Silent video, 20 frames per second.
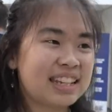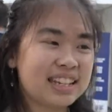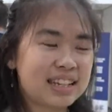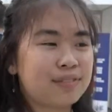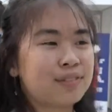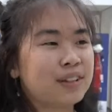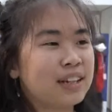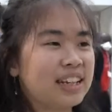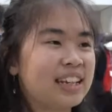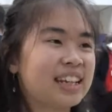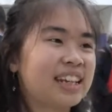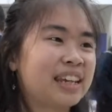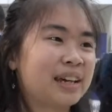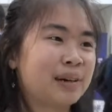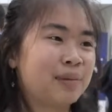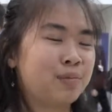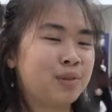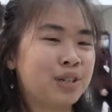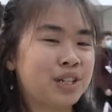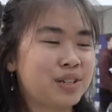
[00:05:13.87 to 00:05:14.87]
And definitely,
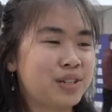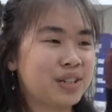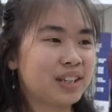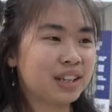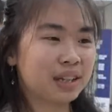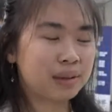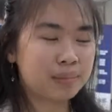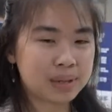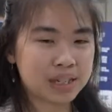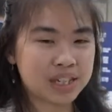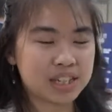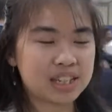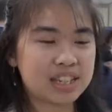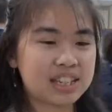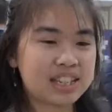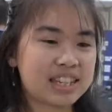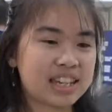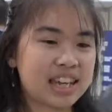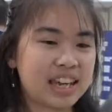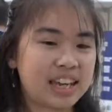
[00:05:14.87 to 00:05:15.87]
reducing the
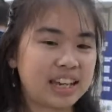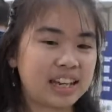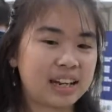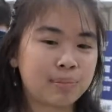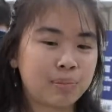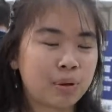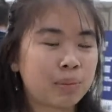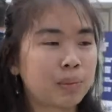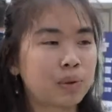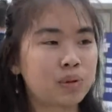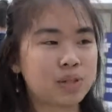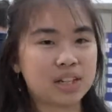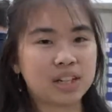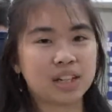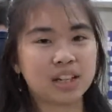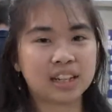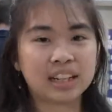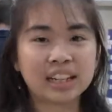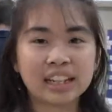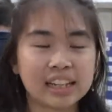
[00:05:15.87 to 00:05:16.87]
emissions and
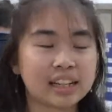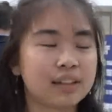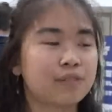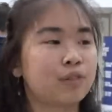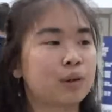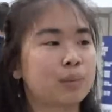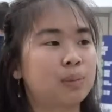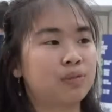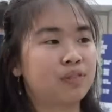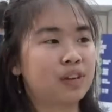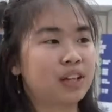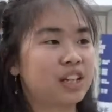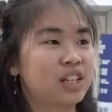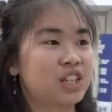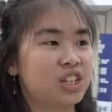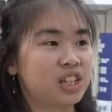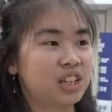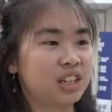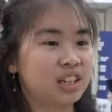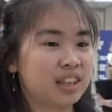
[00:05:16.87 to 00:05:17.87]
promoting a cleaner form of
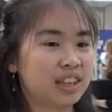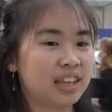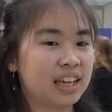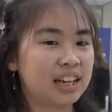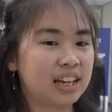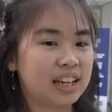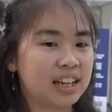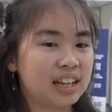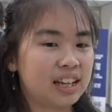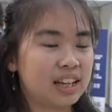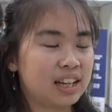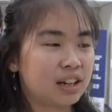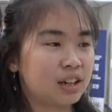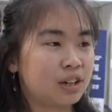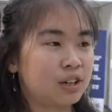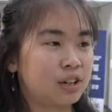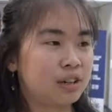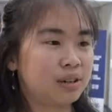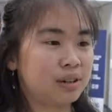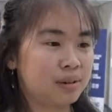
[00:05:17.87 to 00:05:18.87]
energy that
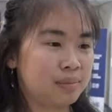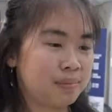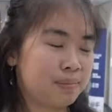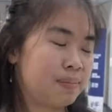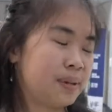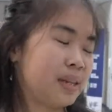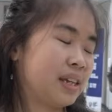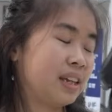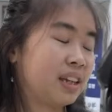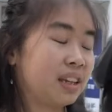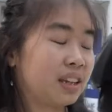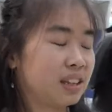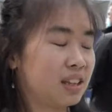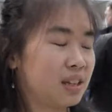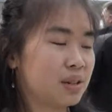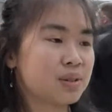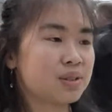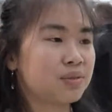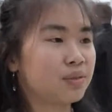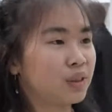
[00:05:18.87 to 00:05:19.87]
could be
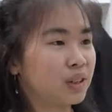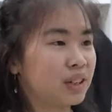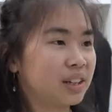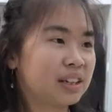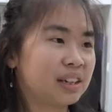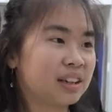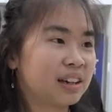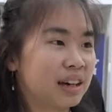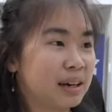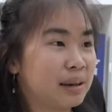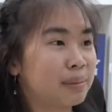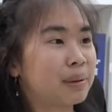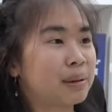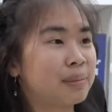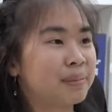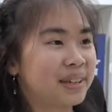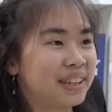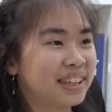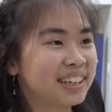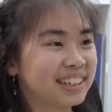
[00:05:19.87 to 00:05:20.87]
used for the
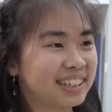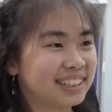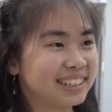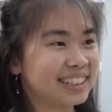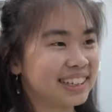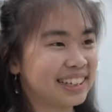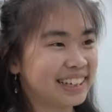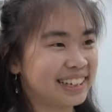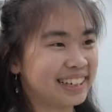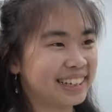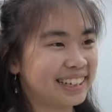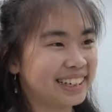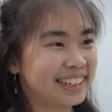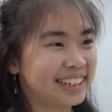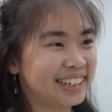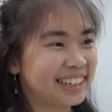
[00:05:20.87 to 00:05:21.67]
upcoming years. Yeah.